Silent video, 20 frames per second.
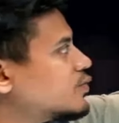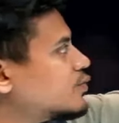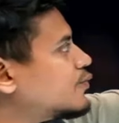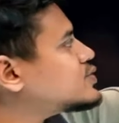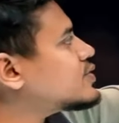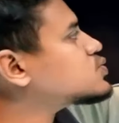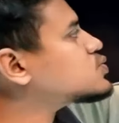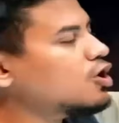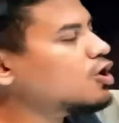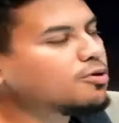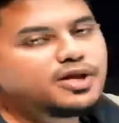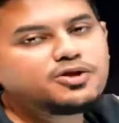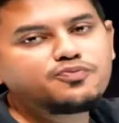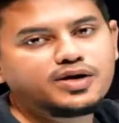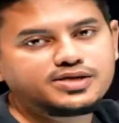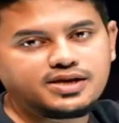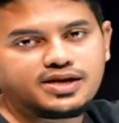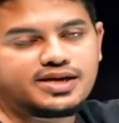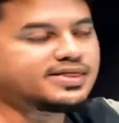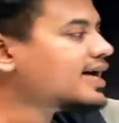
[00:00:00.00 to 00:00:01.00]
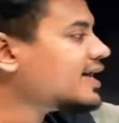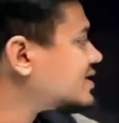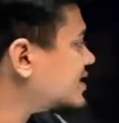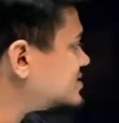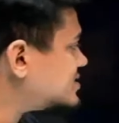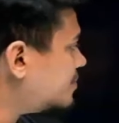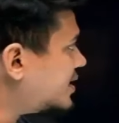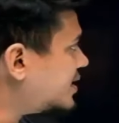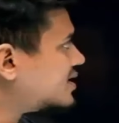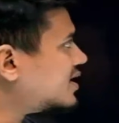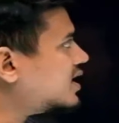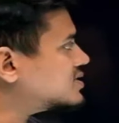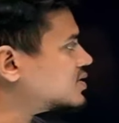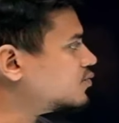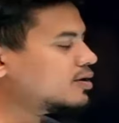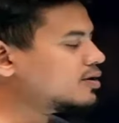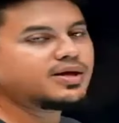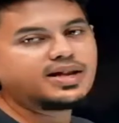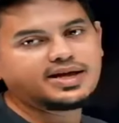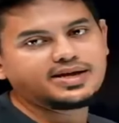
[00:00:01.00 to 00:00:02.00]
this way, which one is soluble in water, in that case the better
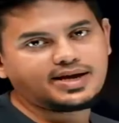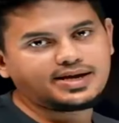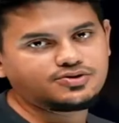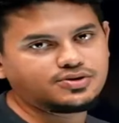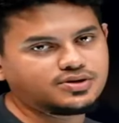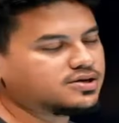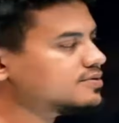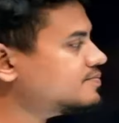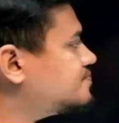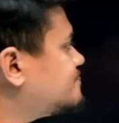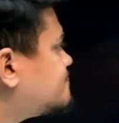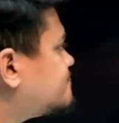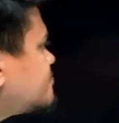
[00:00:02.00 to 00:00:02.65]
answer will be lead nitrate.